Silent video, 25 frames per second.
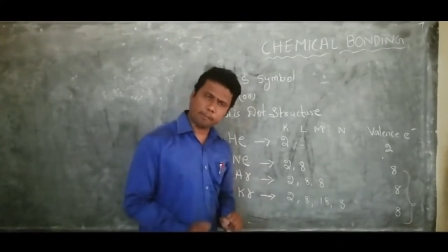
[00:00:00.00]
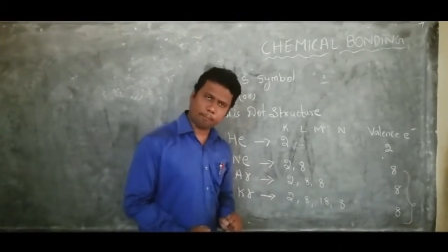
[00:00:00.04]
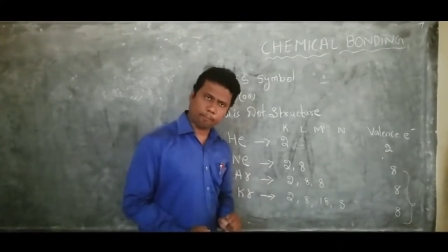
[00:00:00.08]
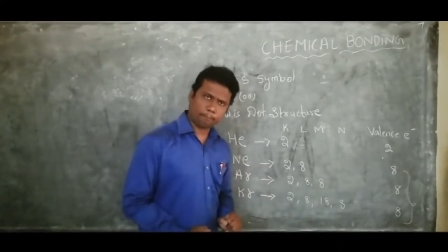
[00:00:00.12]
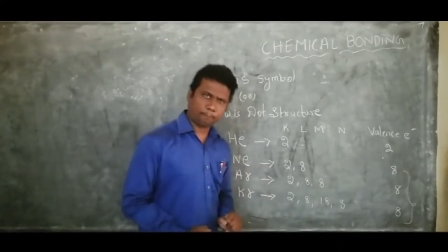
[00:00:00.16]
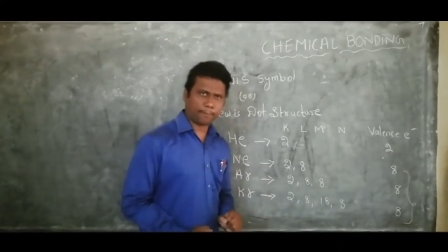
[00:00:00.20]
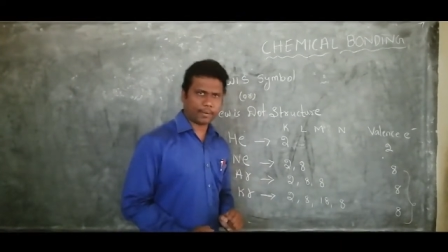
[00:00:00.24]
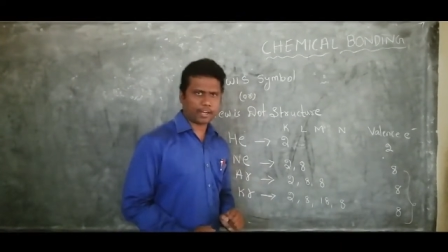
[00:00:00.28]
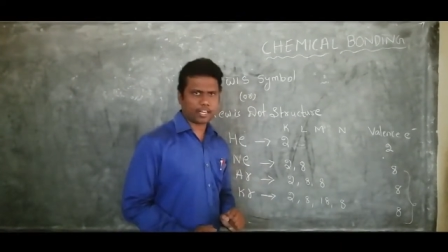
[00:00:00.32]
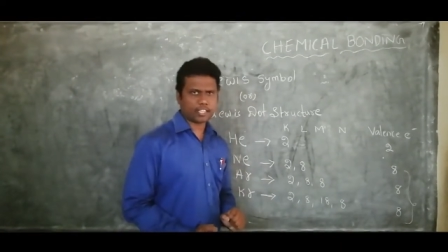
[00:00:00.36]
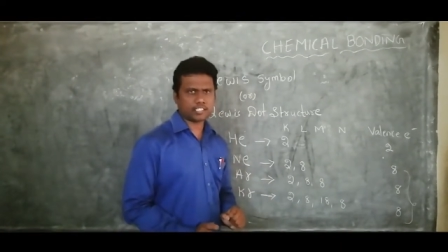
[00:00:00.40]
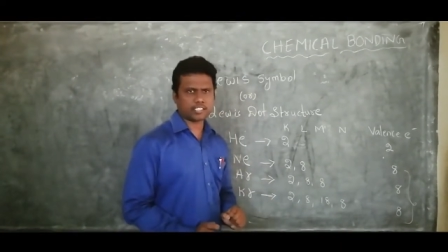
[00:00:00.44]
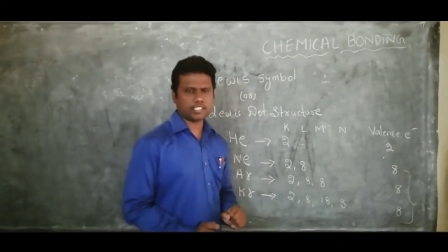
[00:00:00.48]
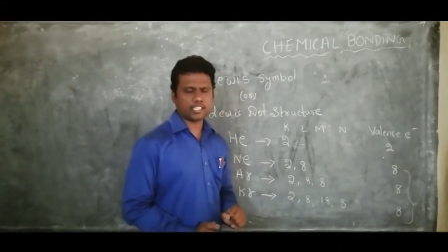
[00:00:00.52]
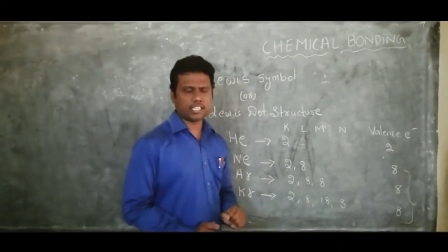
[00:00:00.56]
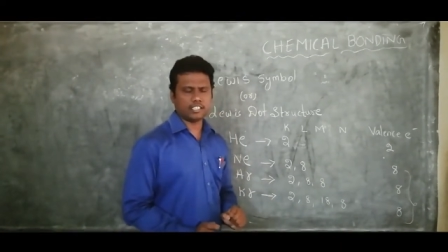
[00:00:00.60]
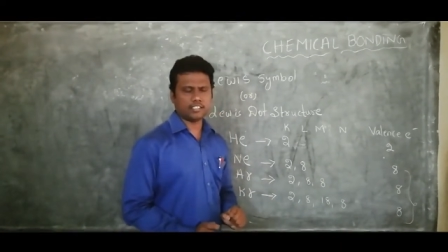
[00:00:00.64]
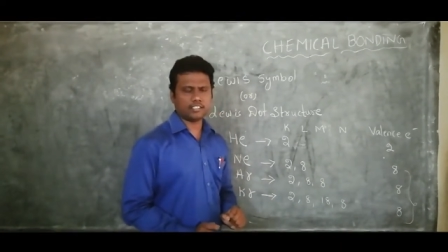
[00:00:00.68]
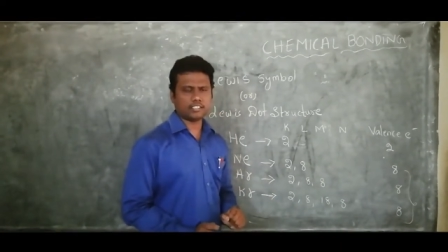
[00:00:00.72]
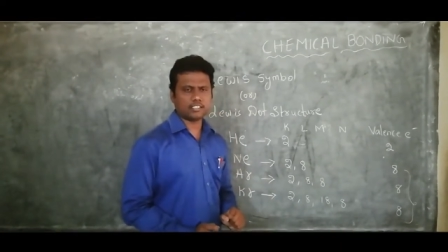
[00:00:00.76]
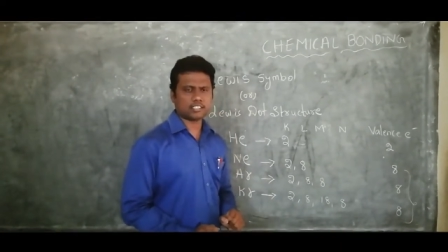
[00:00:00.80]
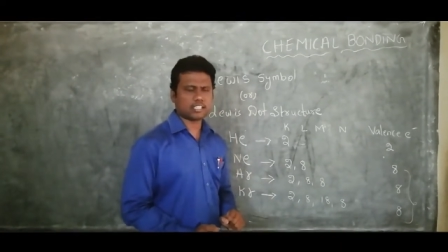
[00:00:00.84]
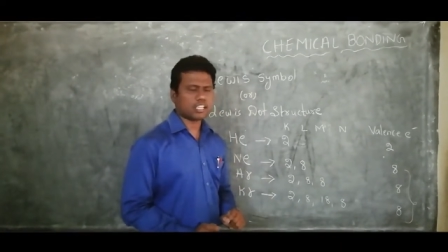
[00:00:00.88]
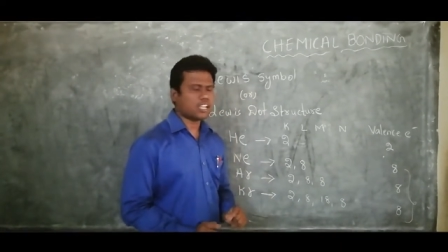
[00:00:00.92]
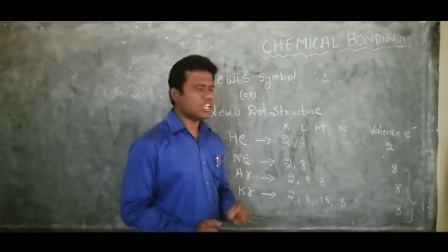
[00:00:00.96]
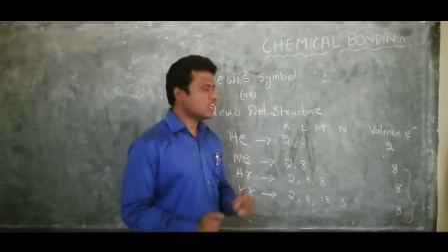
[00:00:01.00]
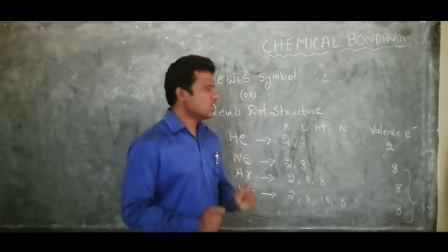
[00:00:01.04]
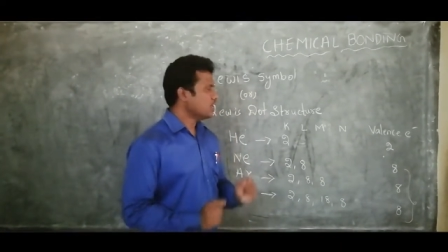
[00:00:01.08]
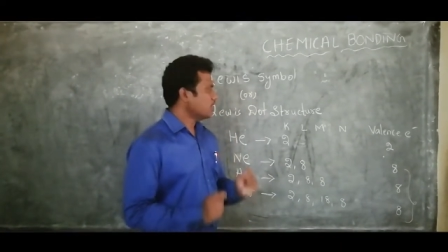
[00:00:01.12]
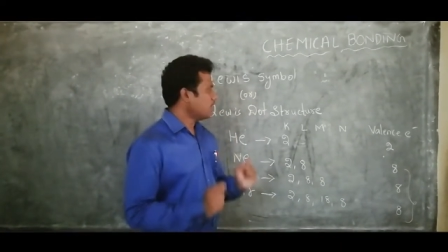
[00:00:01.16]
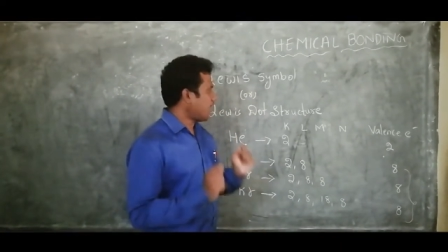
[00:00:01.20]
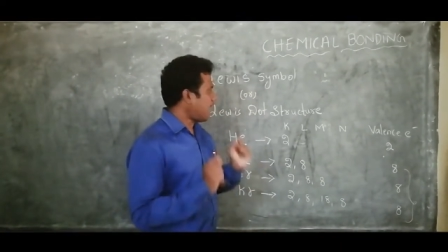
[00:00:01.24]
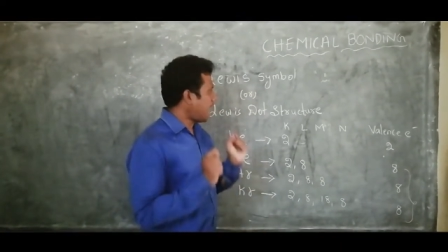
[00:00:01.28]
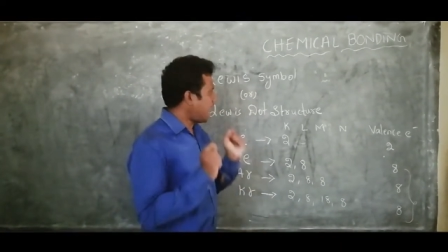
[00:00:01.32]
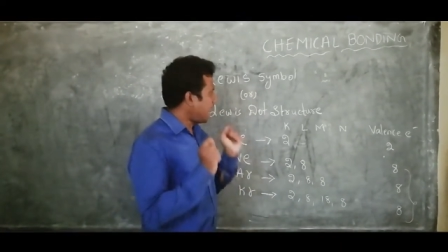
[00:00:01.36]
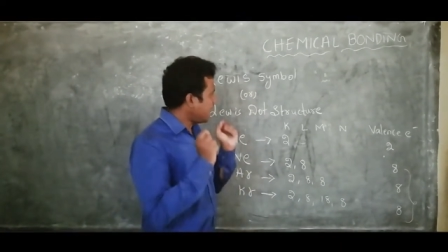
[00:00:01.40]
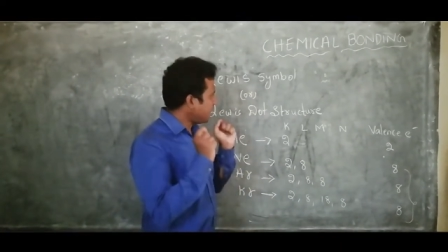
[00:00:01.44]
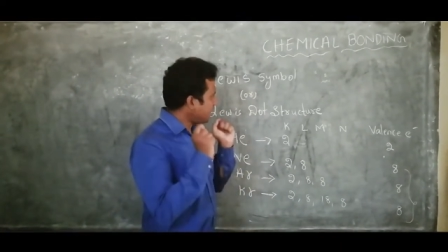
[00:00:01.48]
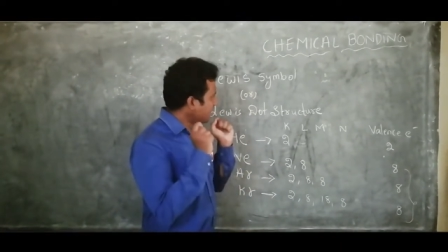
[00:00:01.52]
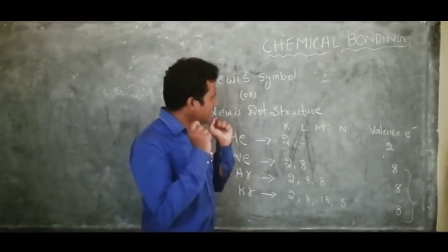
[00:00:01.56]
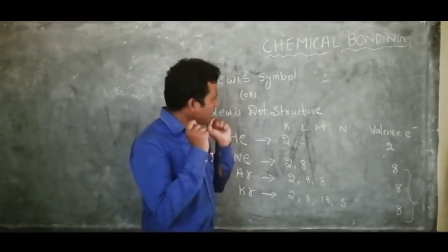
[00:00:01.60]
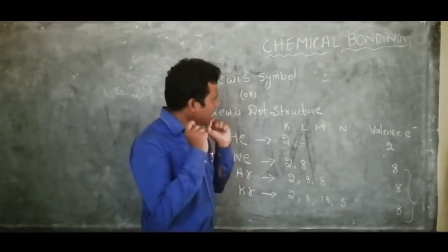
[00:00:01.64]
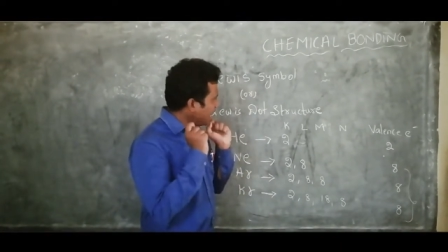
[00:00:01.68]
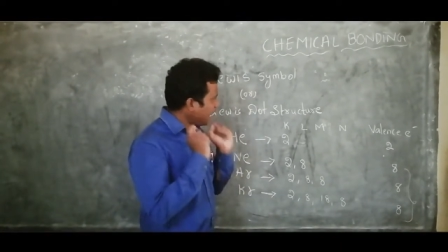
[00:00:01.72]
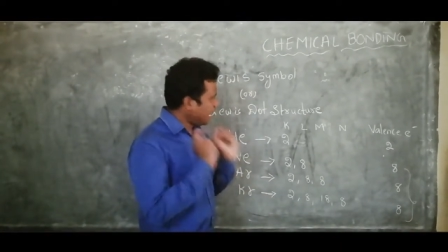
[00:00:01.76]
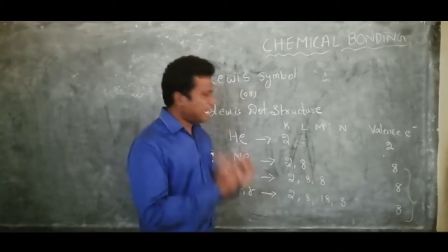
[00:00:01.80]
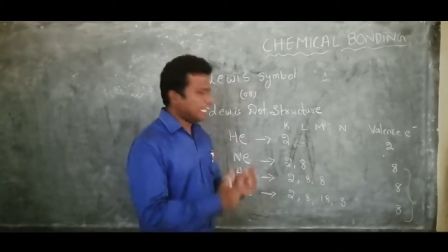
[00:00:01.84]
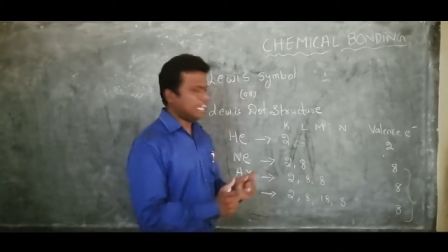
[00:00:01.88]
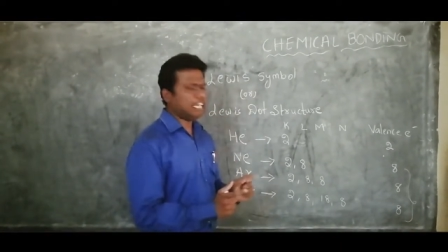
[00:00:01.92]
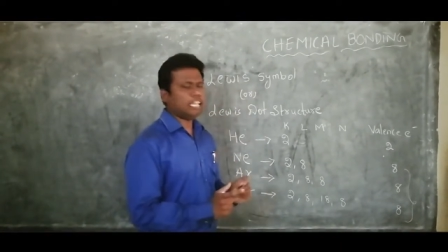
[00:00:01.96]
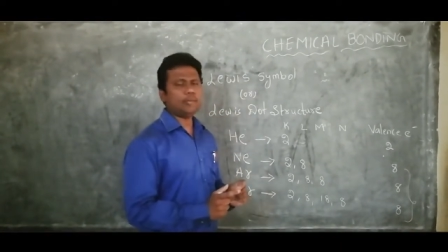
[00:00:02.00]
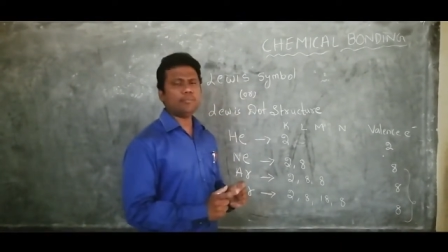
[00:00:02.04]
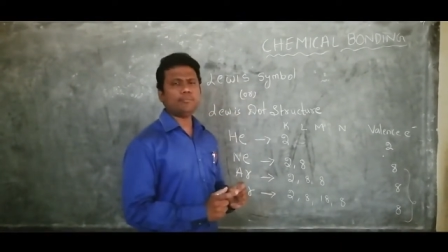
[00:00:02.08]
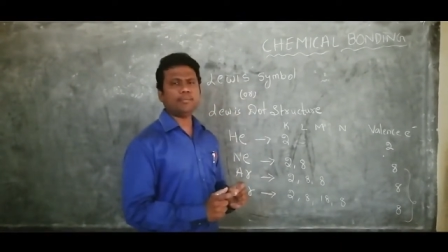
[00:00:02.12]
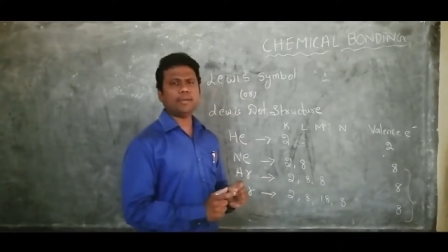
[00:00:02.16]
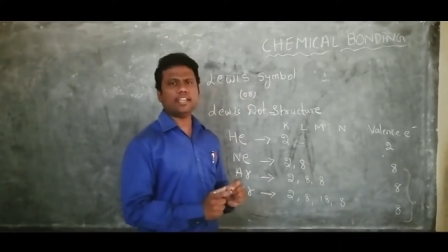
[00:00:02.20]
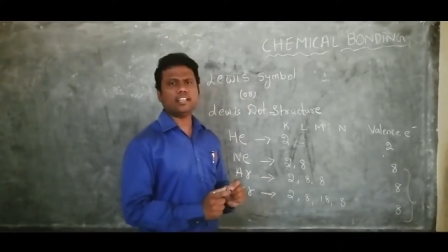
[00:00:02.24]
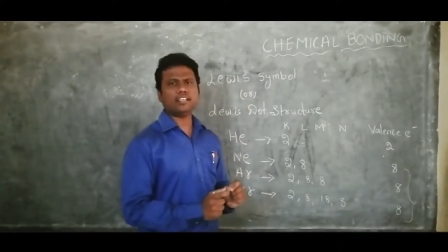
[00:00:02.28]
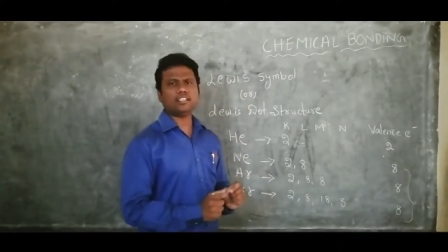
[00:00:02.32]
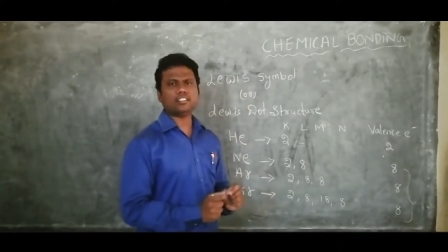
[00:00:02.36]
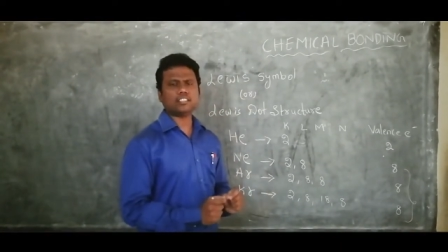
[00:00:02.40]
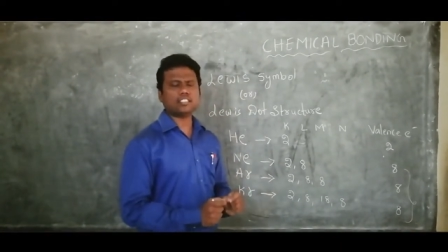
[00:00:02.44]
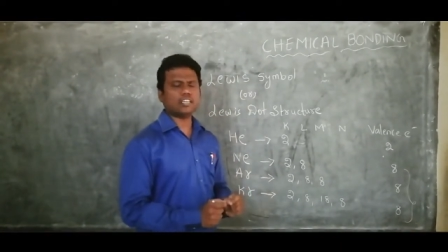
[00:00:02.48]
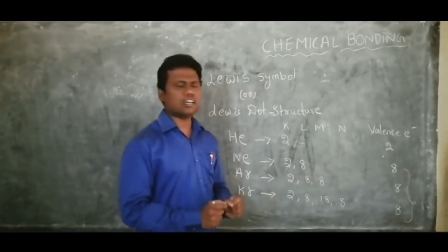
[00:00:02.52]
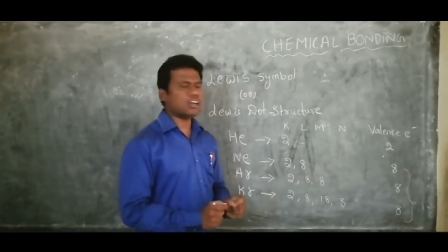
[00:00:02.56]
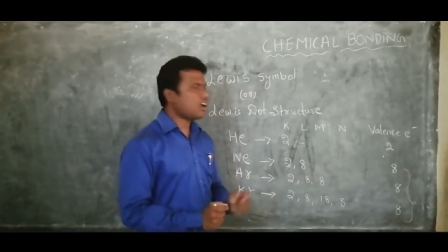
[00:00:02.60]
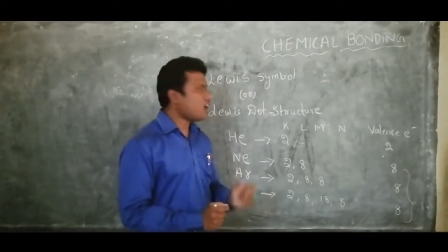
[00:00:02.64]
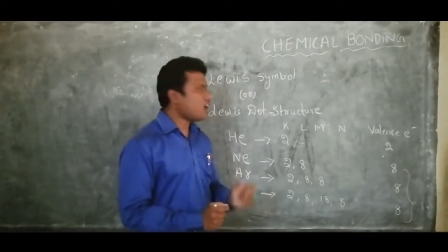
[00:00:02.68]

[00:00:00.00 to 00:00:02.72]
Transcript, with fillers: represent an element